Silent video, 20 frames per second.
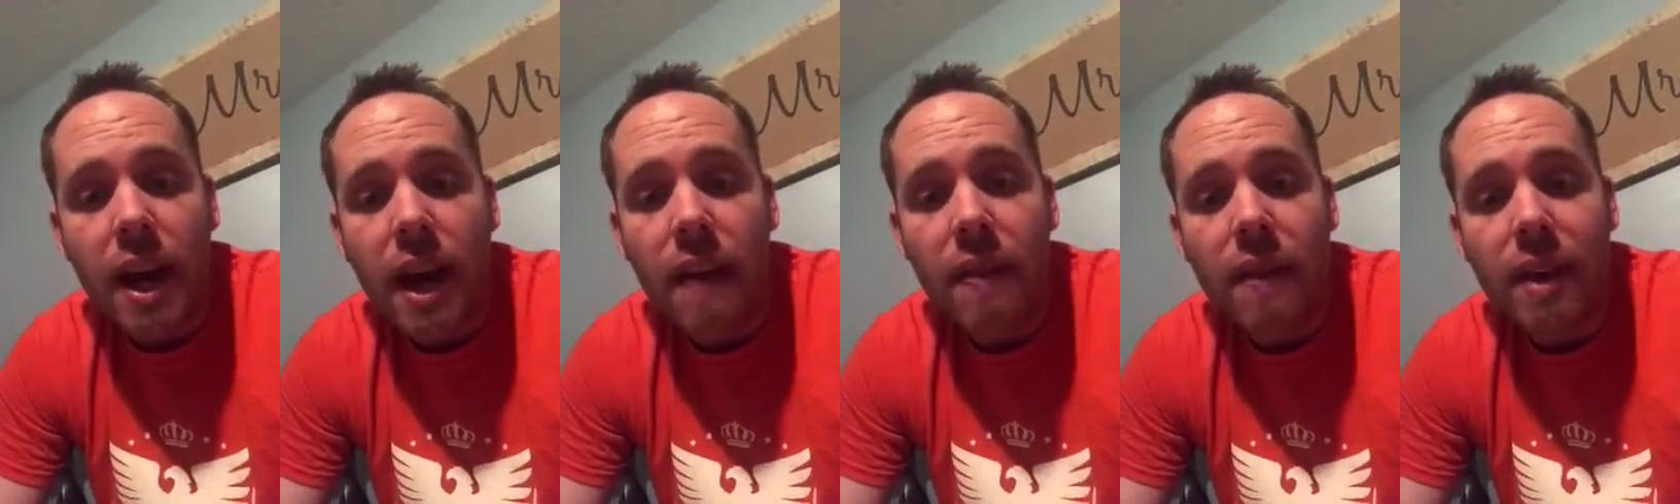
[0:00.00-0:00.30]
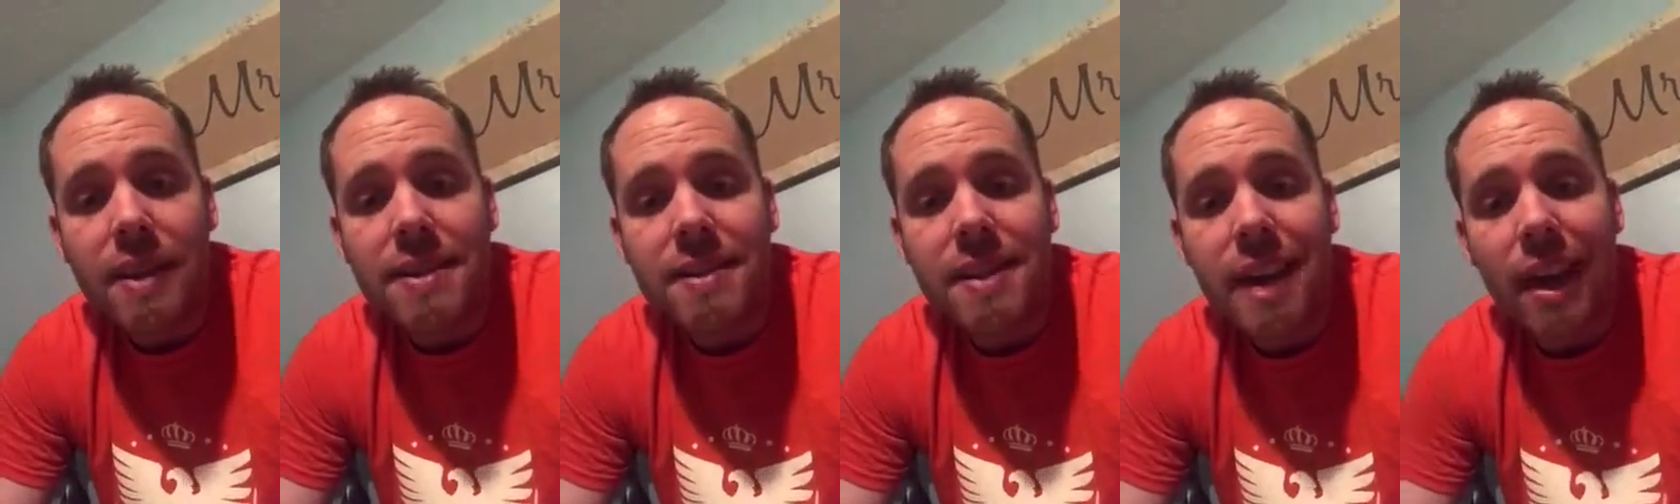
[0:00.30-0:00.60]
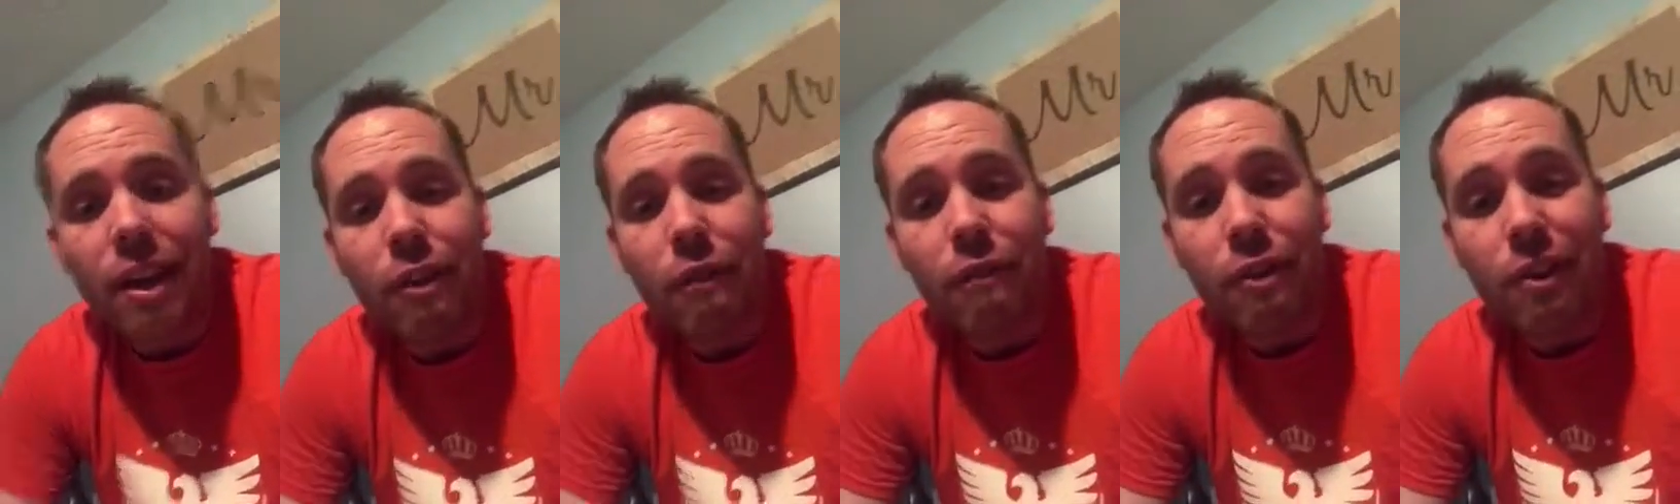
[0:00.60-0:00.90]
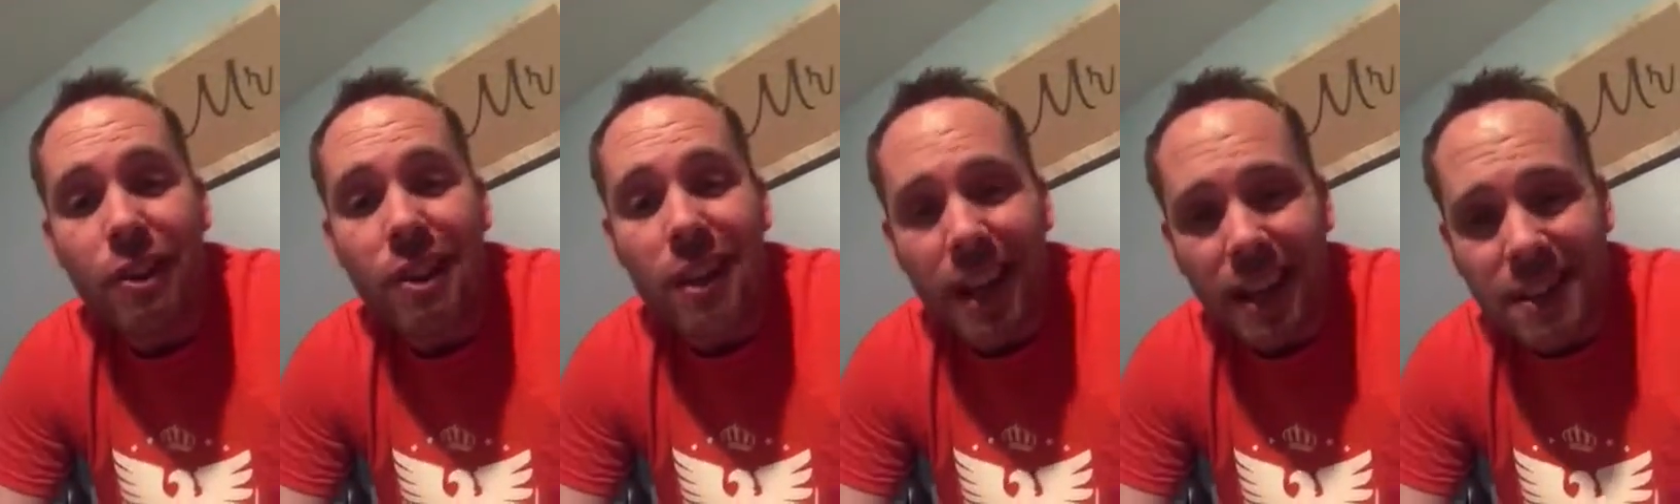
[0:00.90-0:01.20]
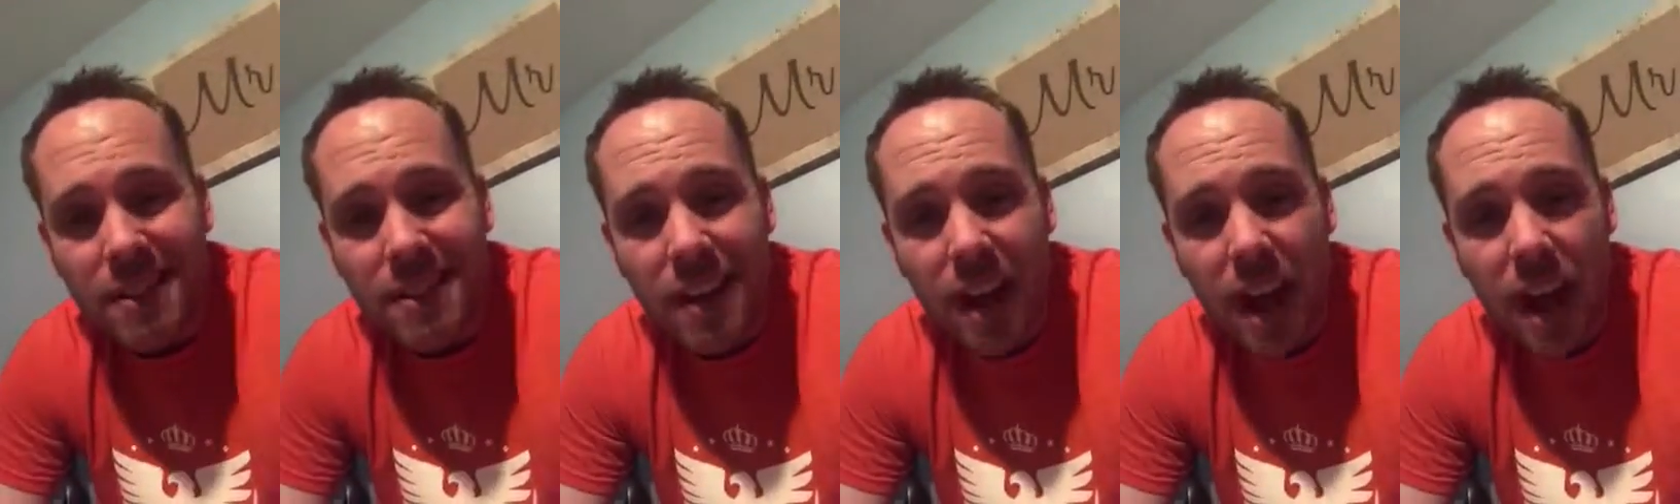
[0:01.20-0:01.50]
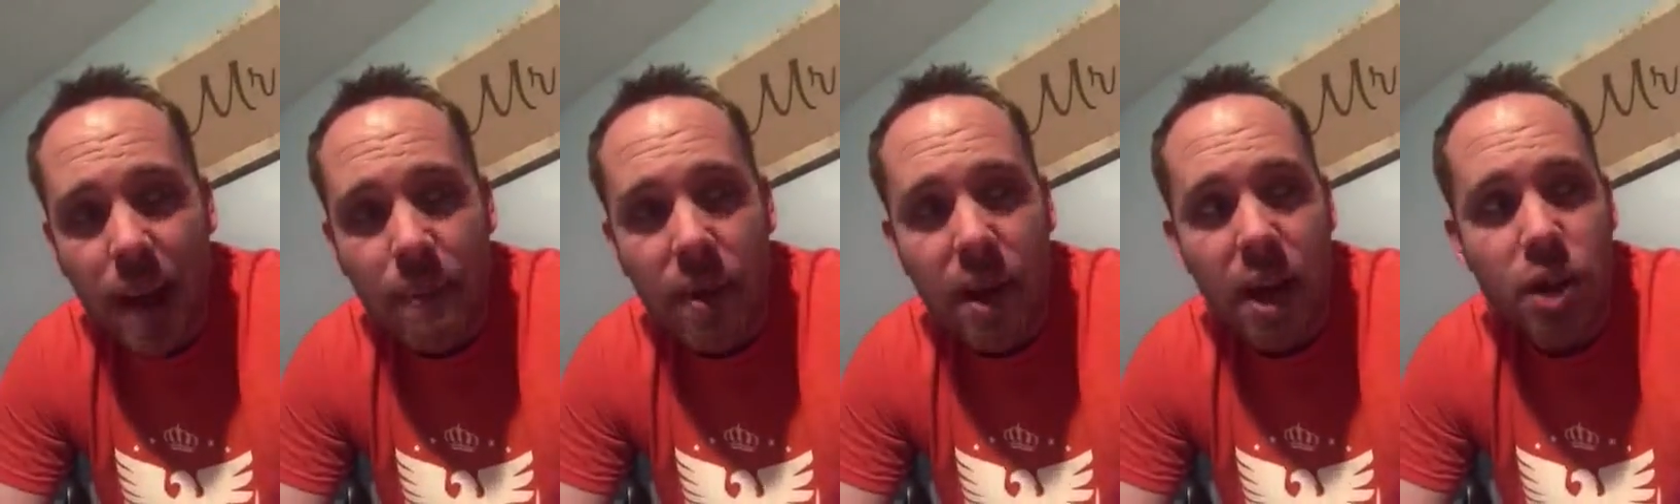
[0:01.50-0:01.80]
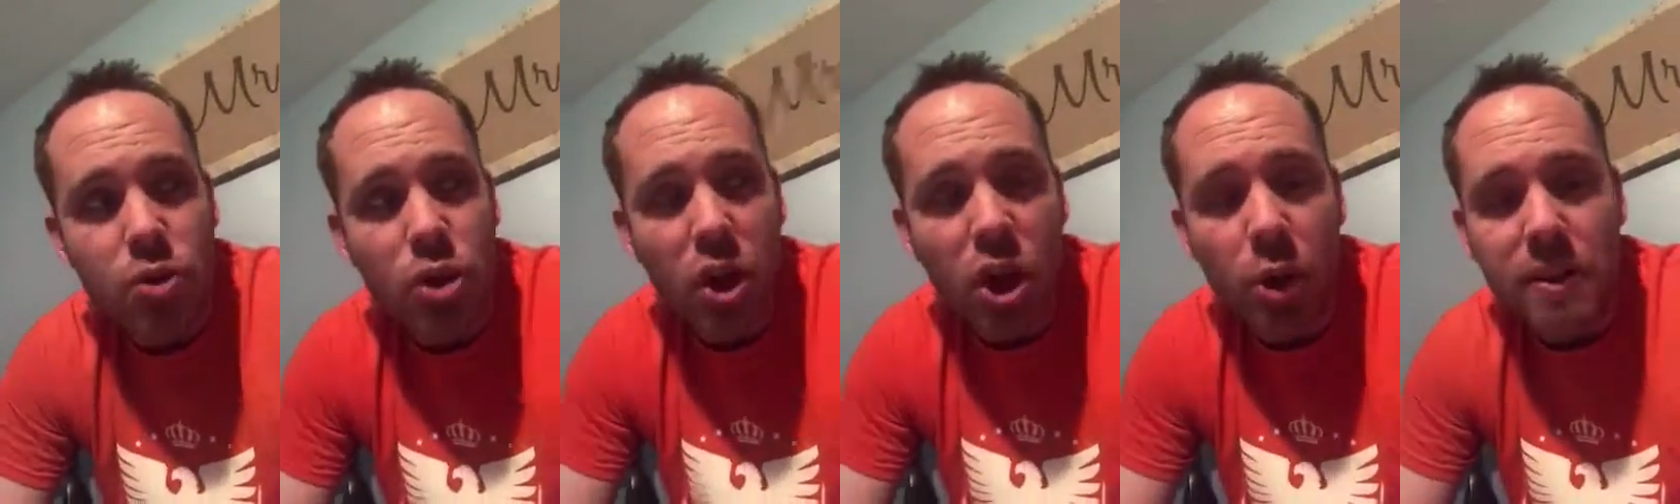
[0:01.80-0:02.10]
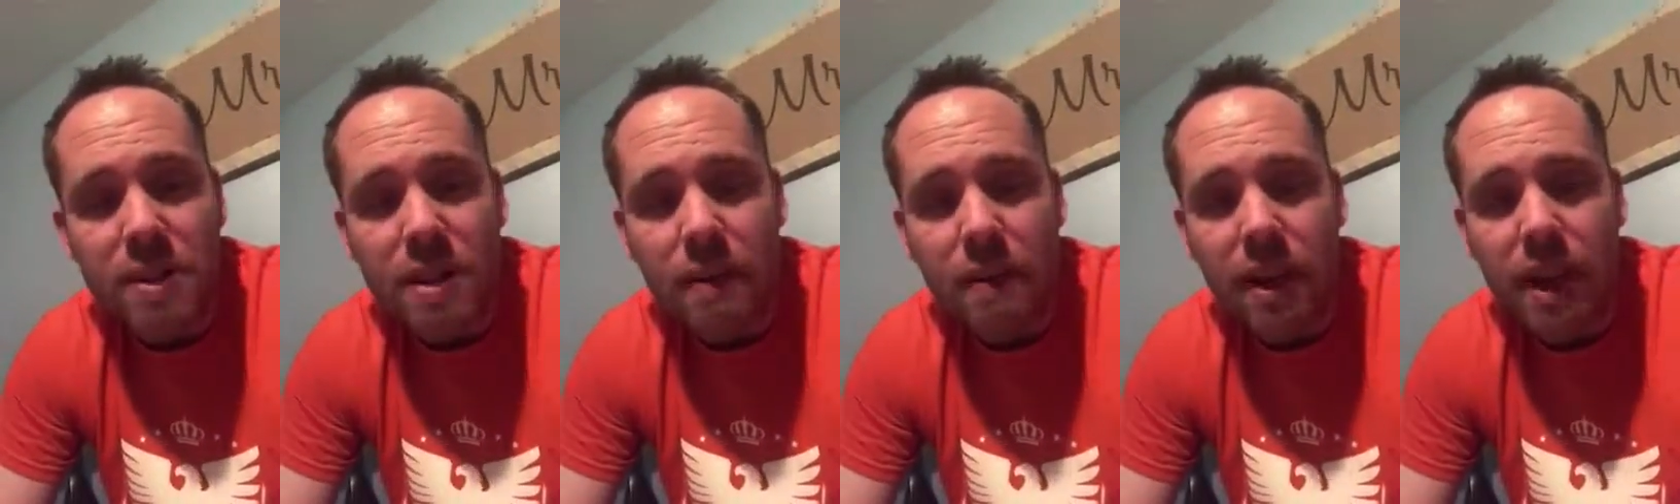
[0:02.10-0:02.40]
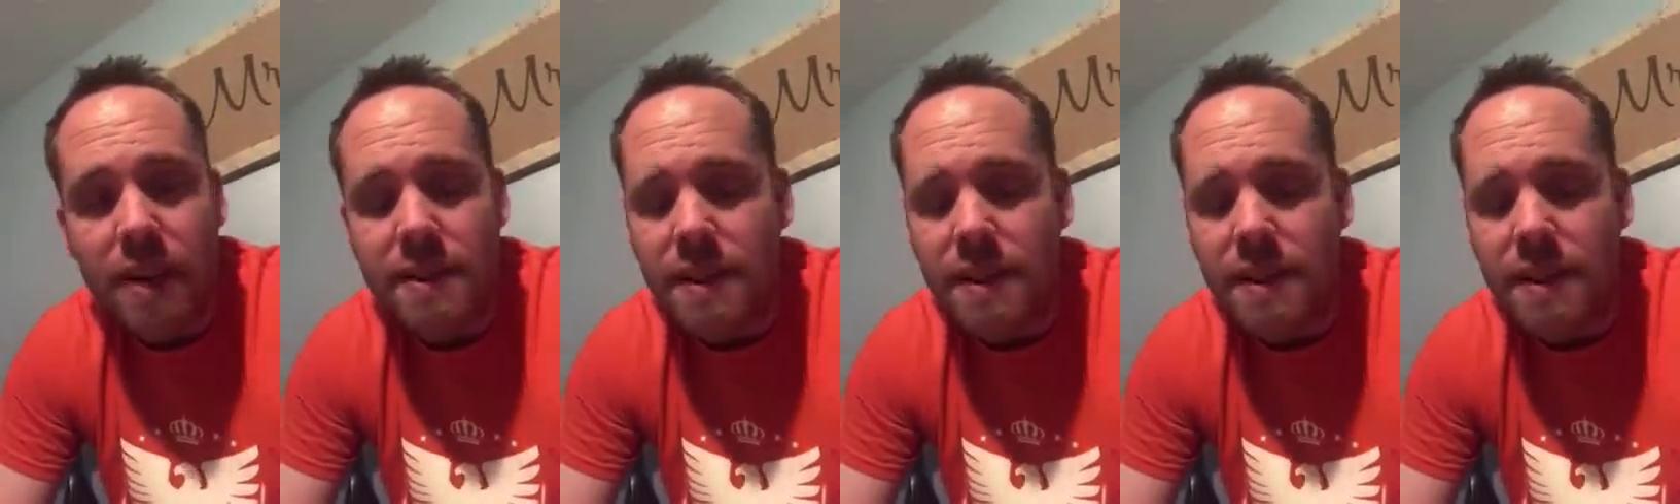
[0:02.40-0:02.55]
And then it's like, for the next time that I struggle with something,